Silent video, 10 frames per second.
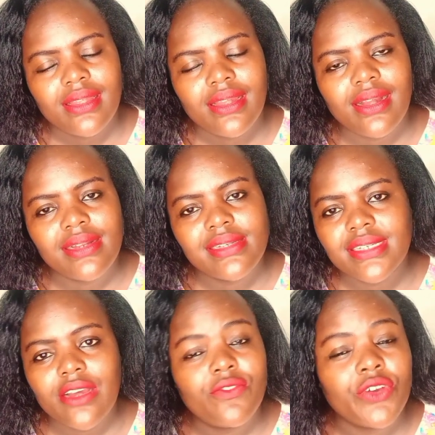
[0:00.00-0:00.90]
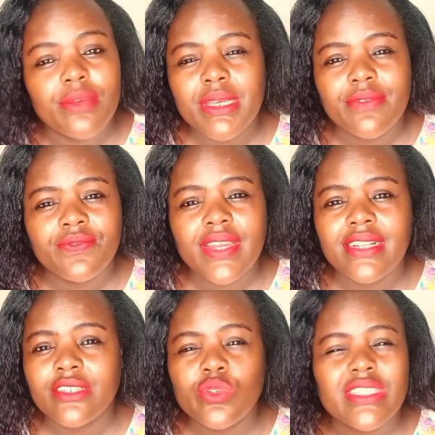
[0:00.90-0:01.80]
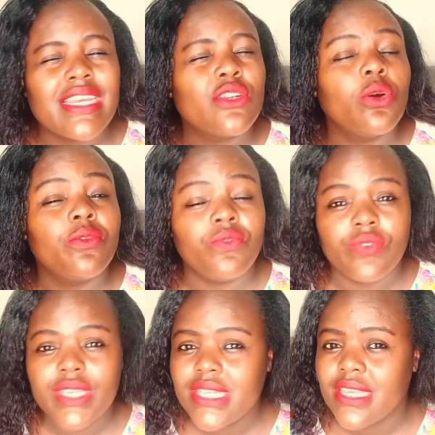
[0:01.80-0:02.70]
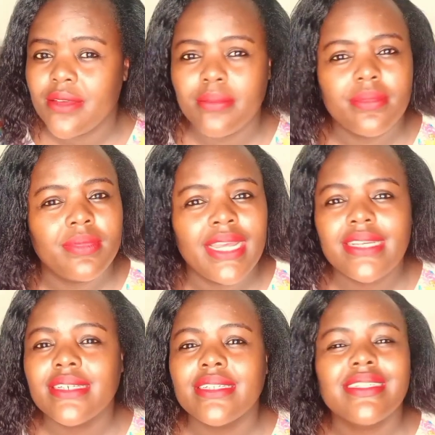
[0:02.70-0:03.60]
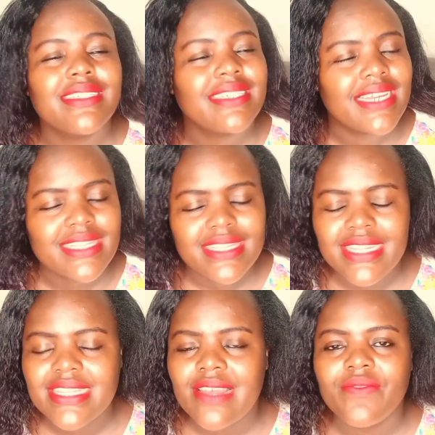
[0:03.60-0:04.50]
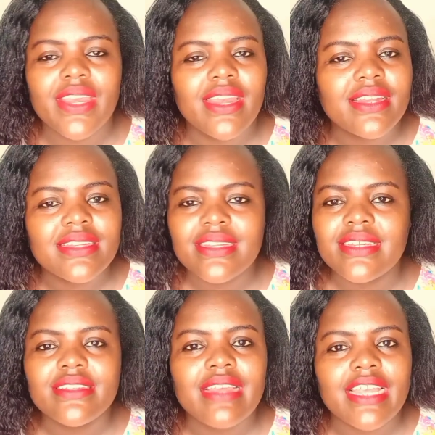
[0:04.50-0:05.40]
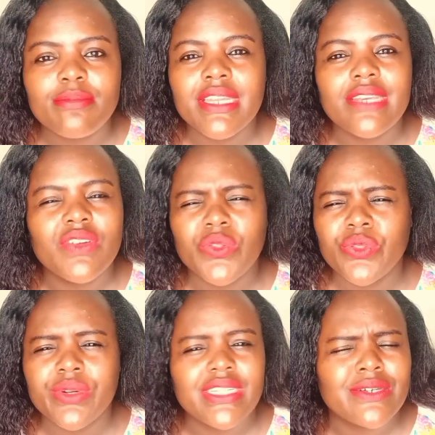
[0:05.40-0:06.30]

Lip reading: And now for him, he felt, because they had convinced him, like, yeah, the surveyor has been given authority.